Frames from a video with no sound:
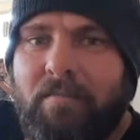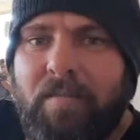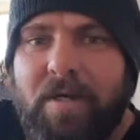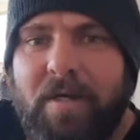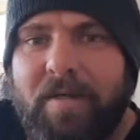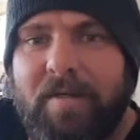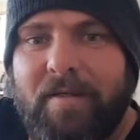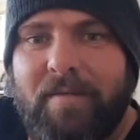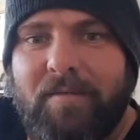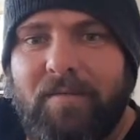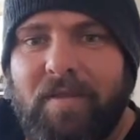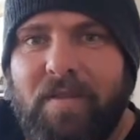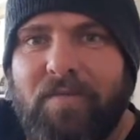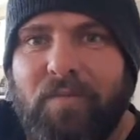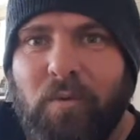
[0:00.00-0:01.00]
But
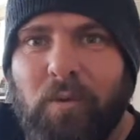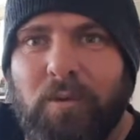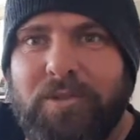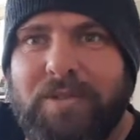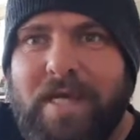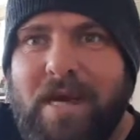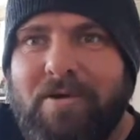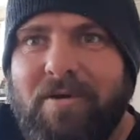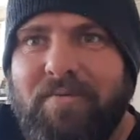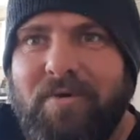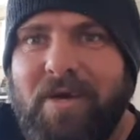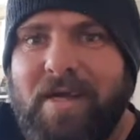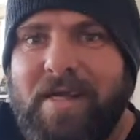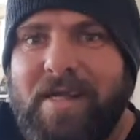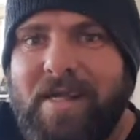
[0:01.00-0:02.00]
with a 4-star, if
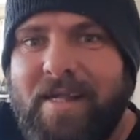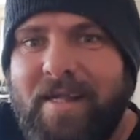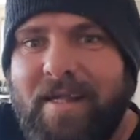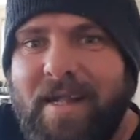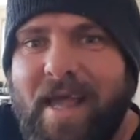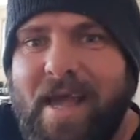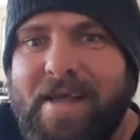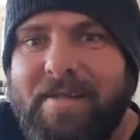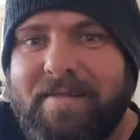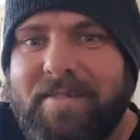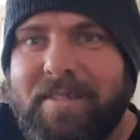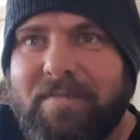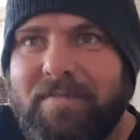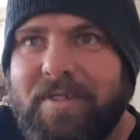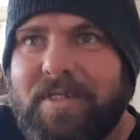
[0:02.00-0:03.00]
I add
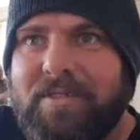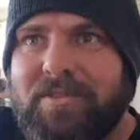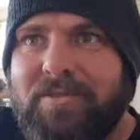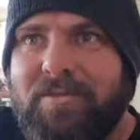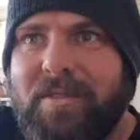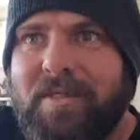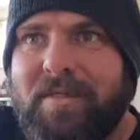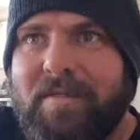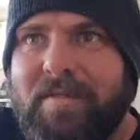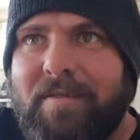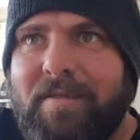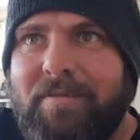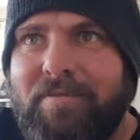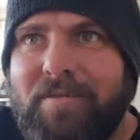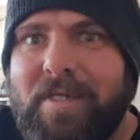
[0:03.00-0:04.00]
something to it,
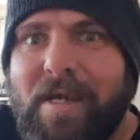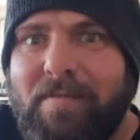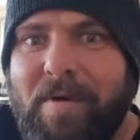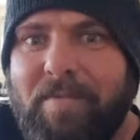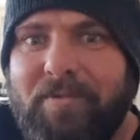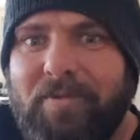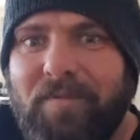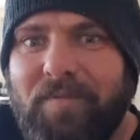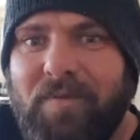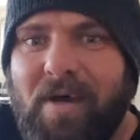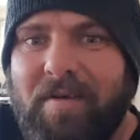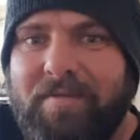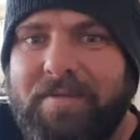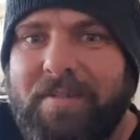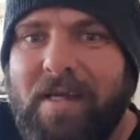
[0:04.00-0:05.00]
it would come up to a
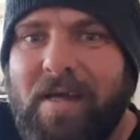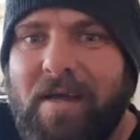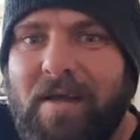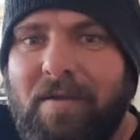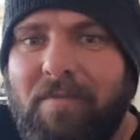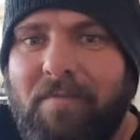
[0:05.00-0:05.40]
5-star.